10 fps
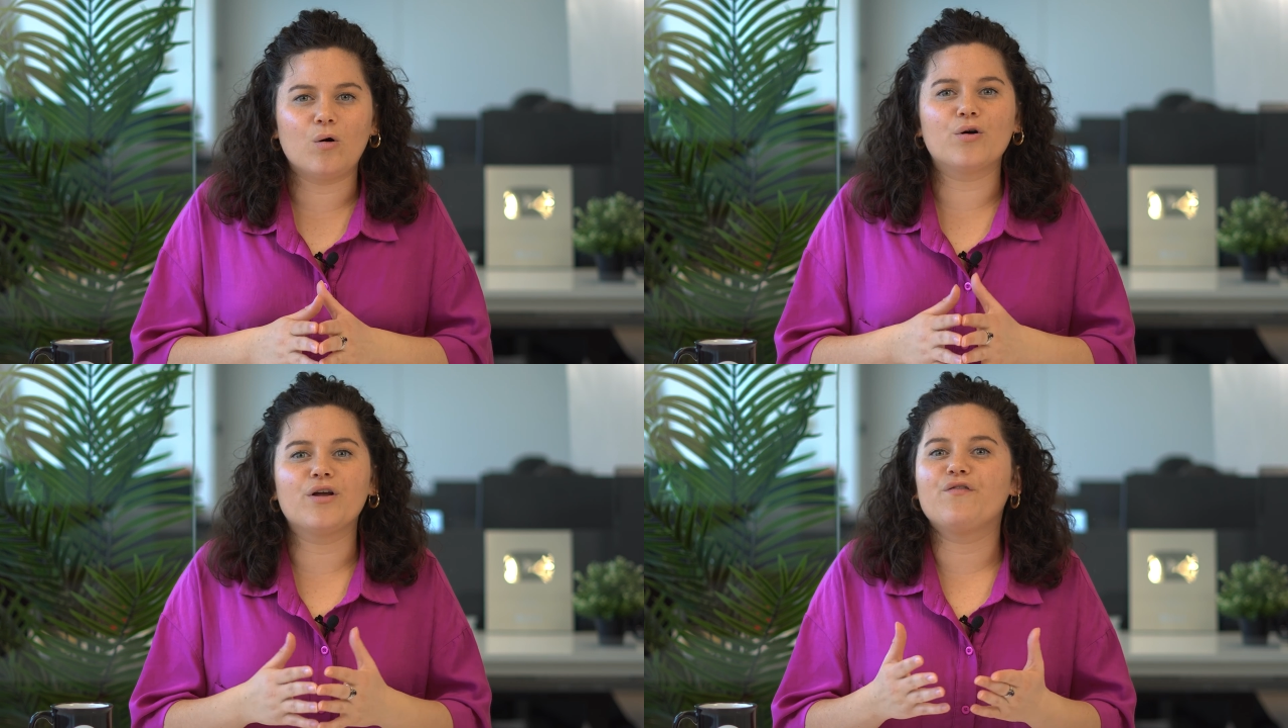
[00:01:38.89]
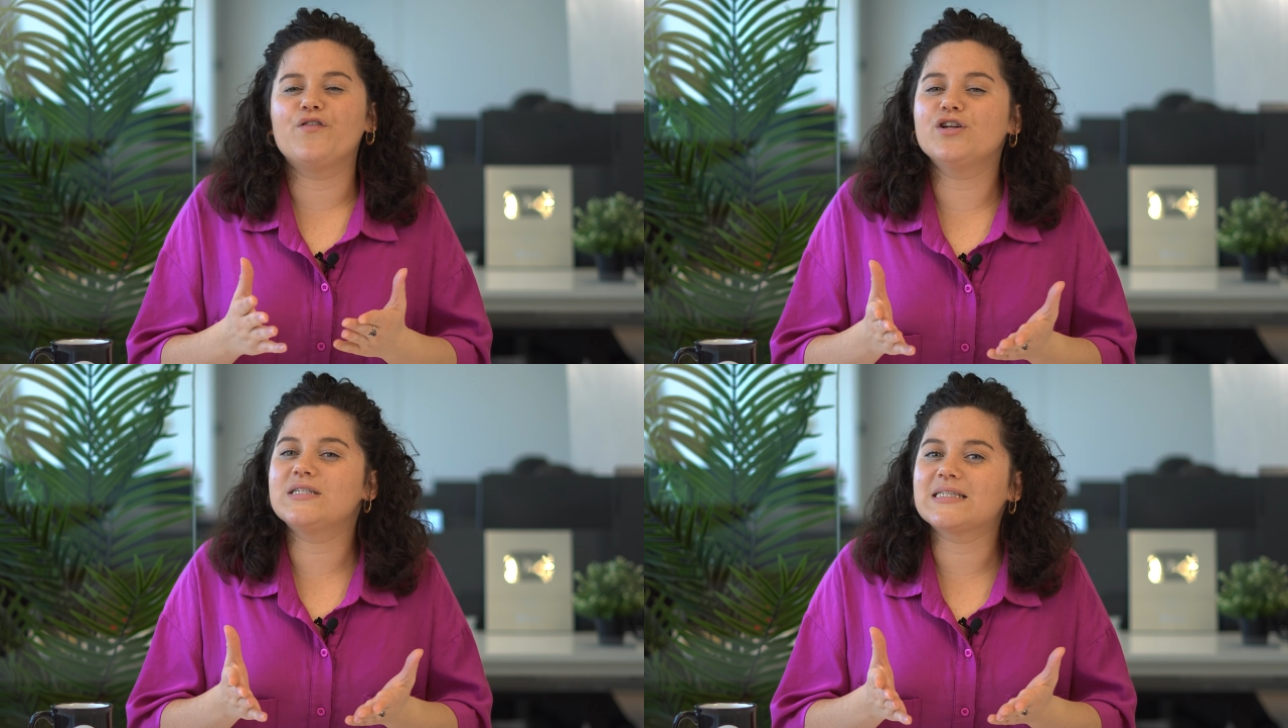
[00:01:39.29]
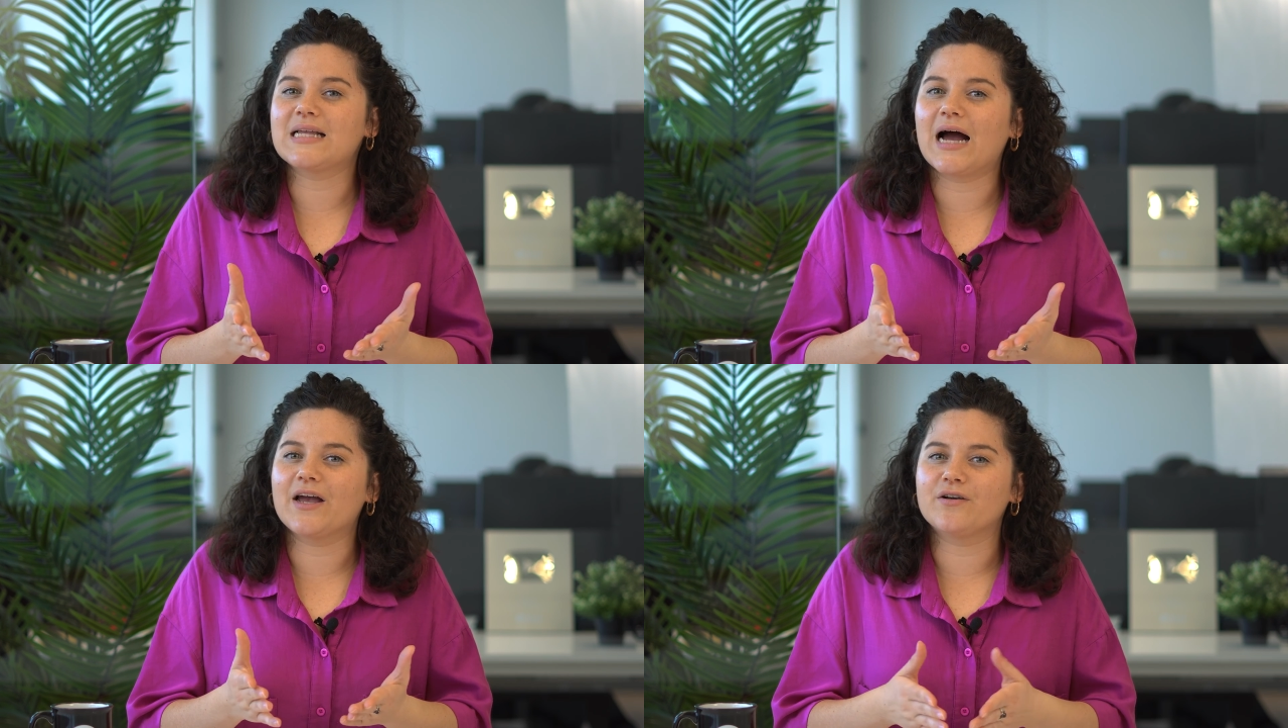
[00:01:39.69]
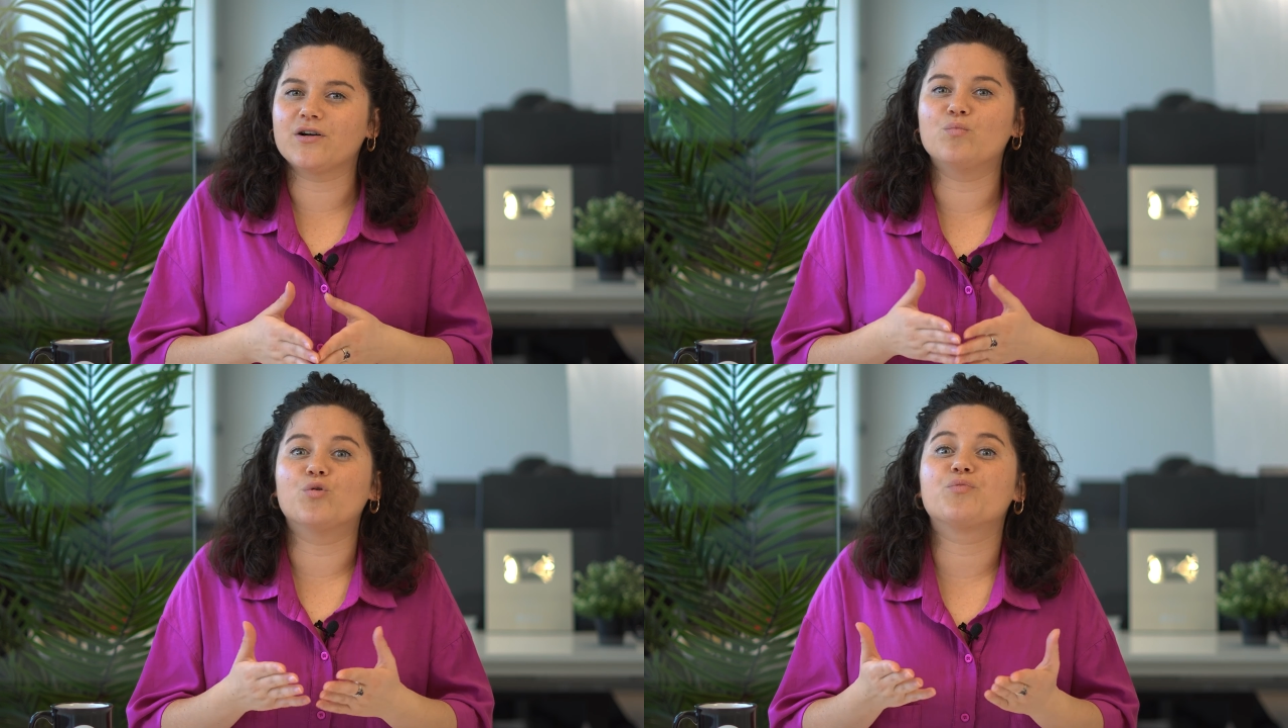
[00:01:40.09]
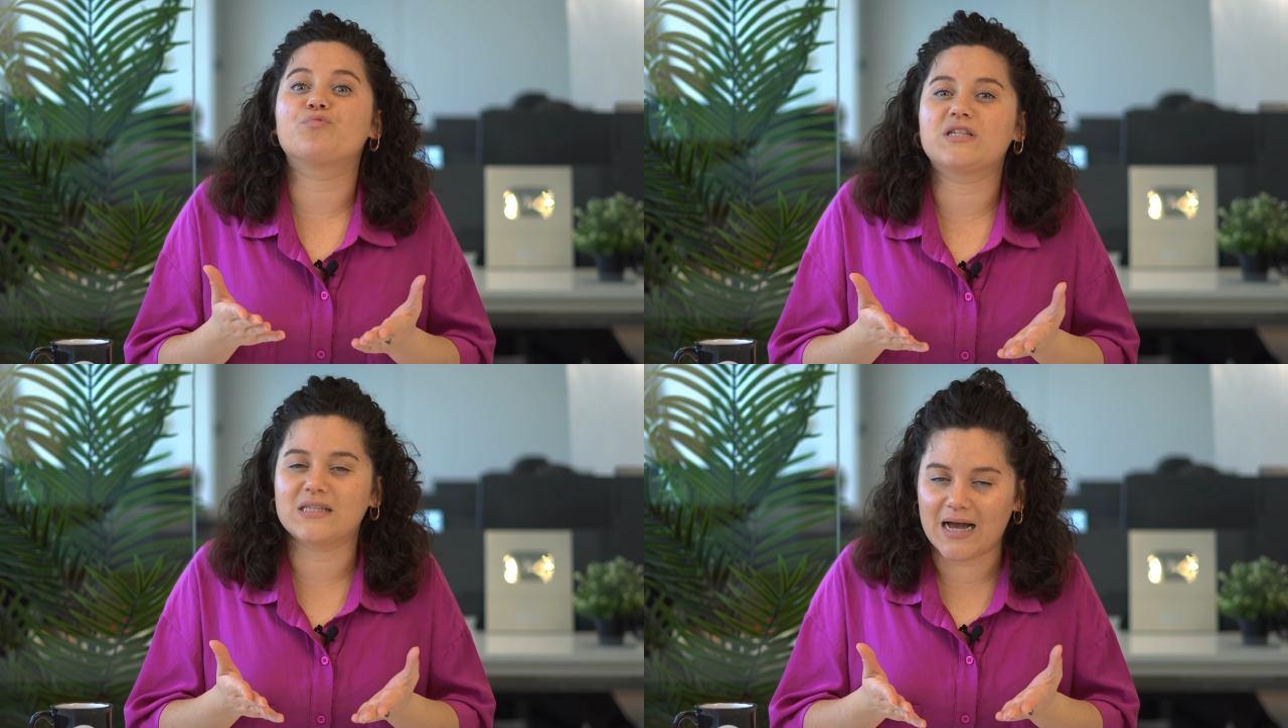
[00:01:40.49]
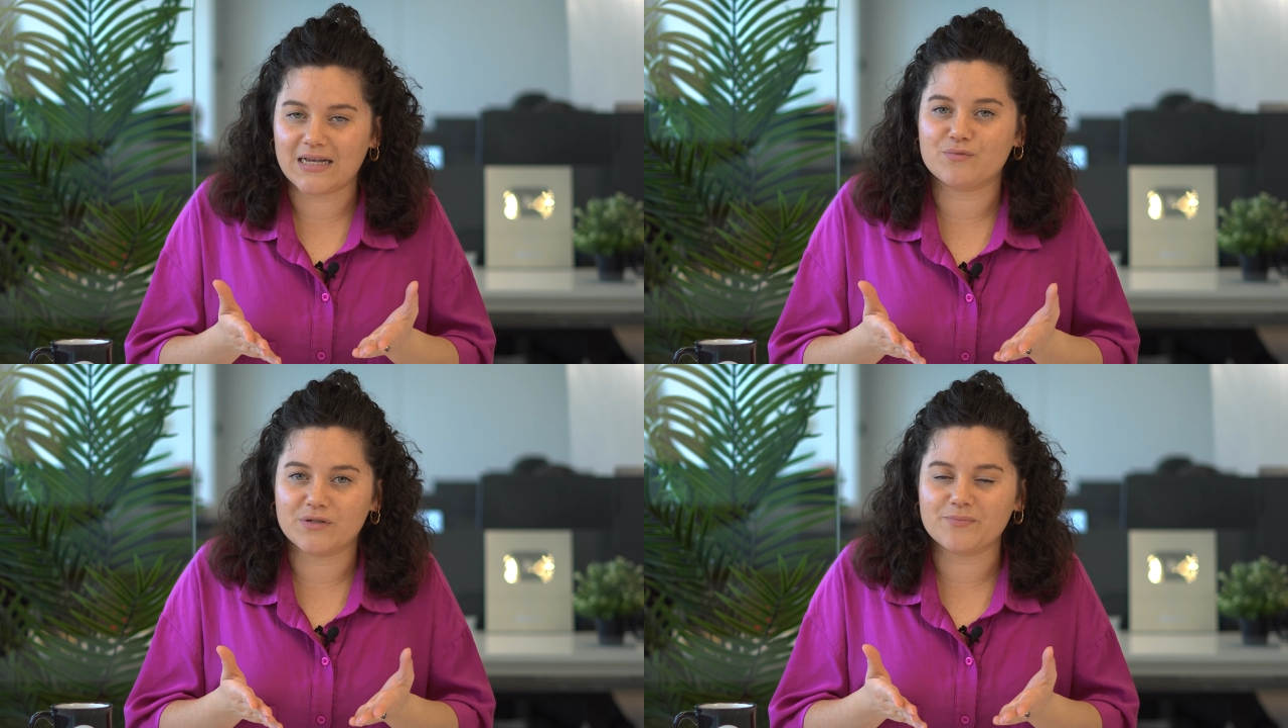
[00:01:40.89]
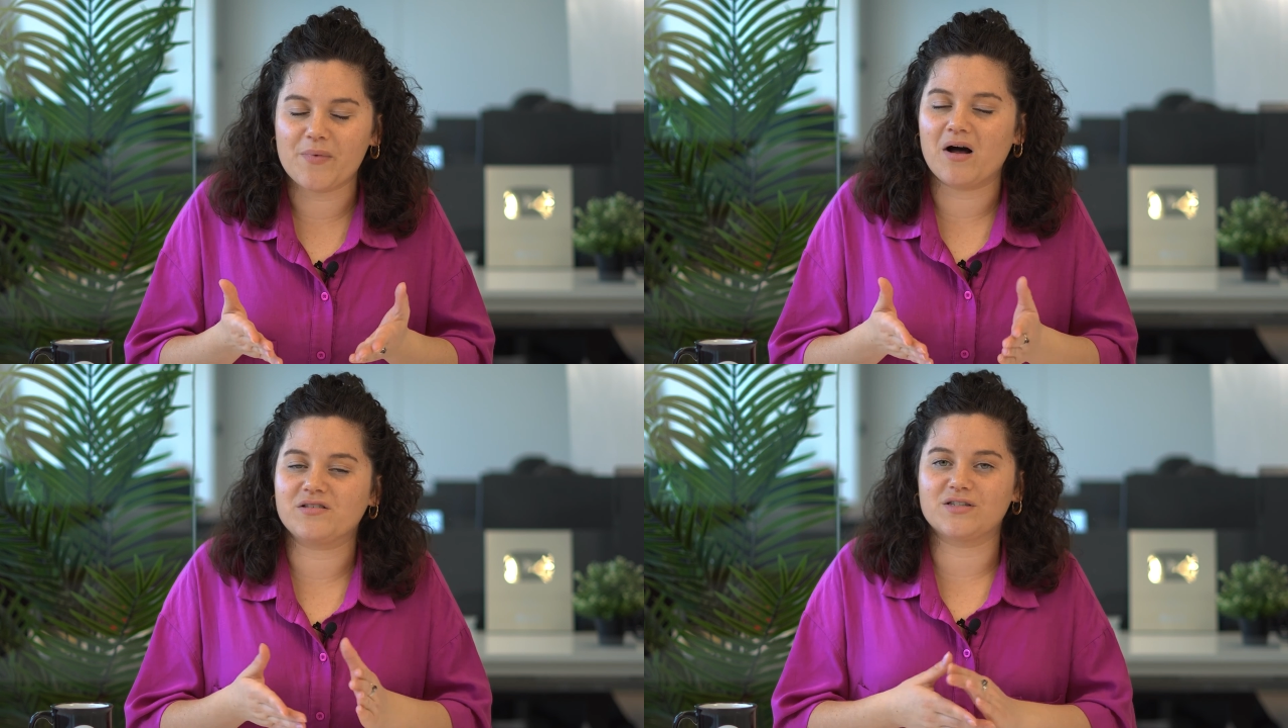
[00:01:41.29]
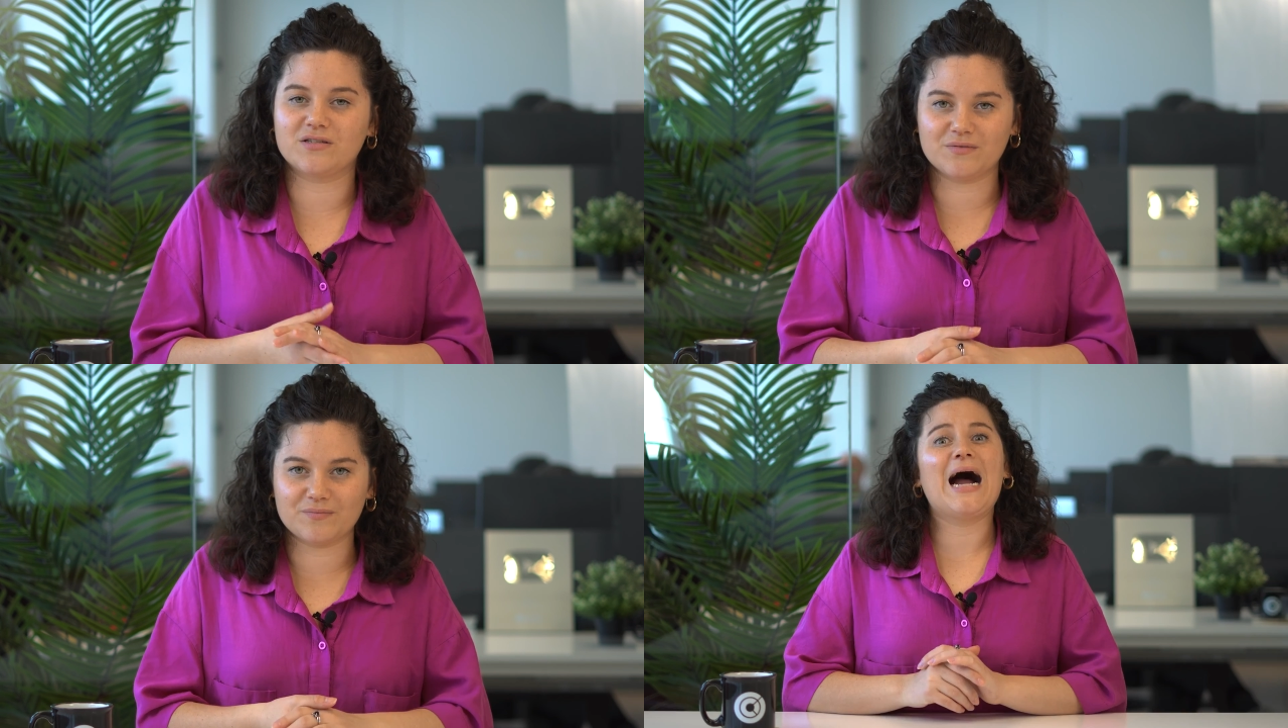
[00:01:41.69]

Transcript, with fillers: or if you desire a more precise response.